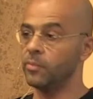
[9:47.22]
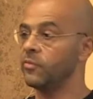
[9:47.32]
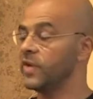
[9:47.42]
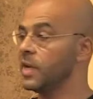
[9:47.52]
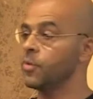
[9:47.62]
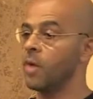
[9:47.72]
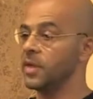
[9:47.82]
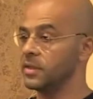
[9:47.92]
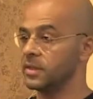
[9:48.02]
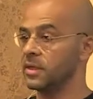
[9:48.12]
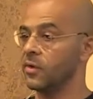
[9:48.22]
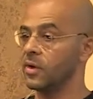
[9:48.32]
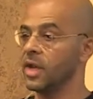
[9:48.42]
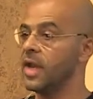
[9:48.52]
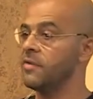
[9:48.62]
very prominent in
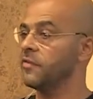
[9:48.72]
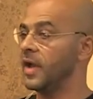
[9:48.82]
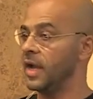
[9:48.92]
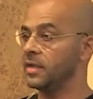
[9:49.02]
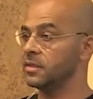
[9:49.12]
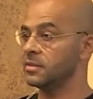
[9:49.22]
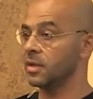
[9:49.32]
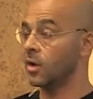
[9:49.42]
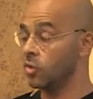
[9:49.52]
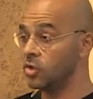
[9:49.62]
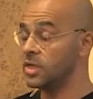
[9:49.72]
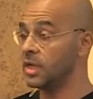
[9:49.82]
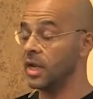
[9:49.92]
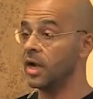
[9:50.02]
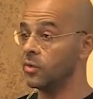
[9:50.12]
our life, and
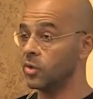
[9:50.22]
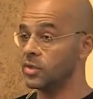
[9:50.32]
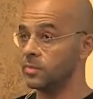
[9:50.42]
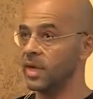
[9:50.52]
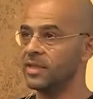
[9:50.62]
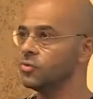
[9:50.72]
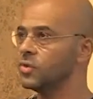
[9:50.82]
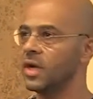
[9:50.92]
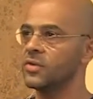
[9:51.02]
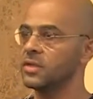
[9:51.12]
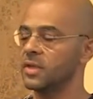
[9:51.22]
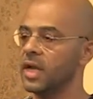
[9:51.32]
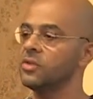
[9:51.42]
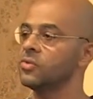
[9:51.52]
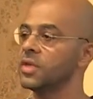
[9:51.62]
accordingly, I was, by
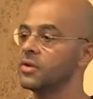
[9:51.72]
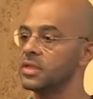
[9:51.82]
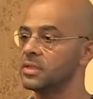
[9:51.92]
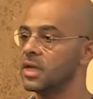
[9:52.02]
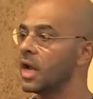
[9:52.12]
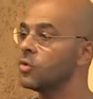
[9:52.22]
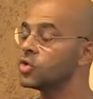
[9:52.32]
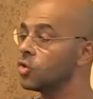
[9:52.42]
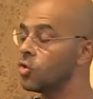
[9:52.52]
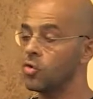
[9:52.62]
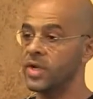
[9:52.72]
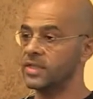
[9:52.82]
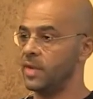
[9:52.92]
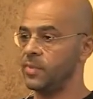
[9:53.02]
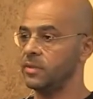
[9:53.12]
2009, 2010, I was
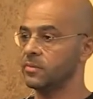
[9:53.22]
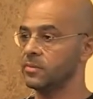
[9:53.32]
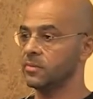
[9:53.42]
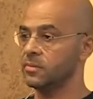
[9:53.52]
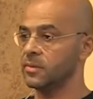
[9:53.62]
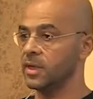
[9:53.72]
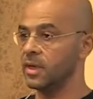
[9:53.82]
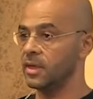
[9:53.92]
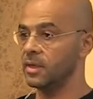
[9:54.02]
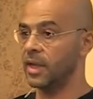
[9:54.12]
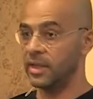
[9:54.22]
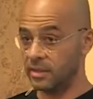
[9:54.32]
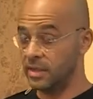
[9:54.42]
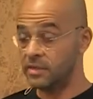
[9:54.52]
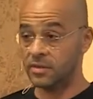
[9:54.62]
always happy.
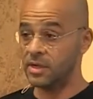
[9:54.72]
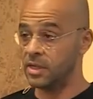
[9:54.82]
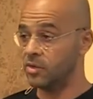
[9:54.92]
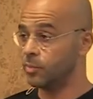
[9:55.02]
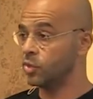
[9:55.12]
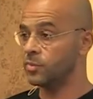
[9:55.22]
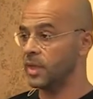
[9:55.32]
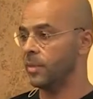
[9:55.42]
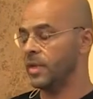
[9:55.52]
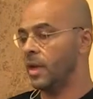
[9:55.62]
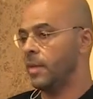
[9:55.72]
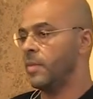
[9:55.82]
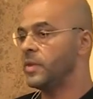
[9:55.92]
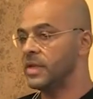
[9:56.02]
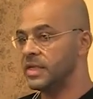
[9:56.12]
Like literally, you put me, I mean, I'm
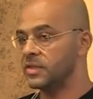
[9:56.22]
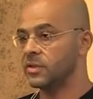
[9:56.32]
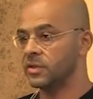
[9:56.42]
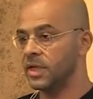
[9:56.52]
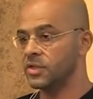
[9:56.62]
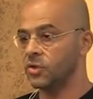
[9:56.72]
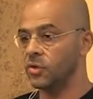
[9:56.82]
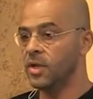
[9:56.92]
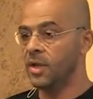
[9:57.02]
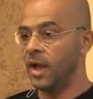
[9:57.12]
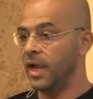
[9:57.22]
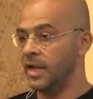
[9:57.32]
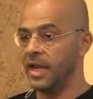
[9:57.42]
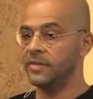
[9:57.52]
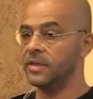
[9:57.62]
a Middle Eastern, right? So I
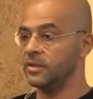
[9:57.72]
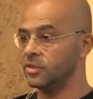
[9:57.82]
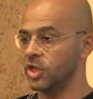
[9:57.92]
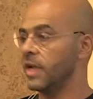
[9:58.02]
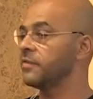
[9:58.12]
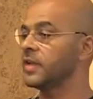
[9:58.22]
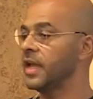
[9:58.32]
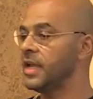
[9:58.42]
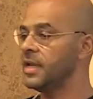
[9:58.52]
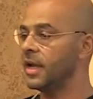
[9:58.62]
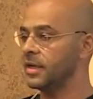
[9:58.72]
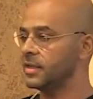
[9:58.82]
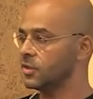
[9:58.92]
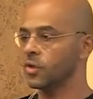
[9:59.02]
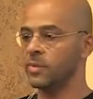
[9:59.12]
land in JFK and
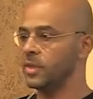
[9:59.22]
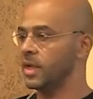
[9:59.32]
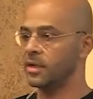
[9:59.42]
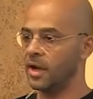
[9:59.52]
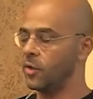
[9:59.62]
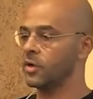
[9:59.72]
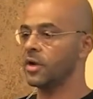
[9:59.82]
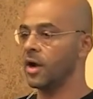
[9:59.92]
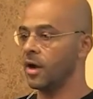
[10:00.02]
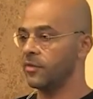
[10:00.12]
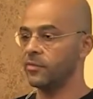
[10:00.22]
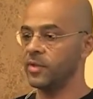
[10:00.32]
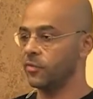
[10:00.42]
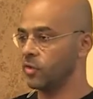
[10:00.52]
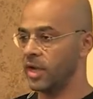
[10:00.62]
it's gonna be an hour and a half
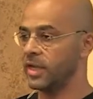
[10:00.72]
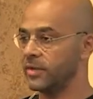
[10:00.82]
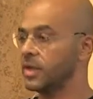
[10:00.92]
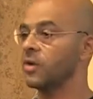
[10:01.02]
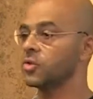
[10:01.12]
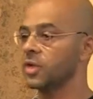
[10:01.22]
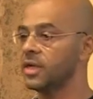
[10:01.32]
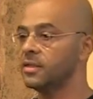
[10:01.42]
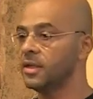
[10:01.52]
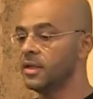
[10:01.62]
before I get out, right?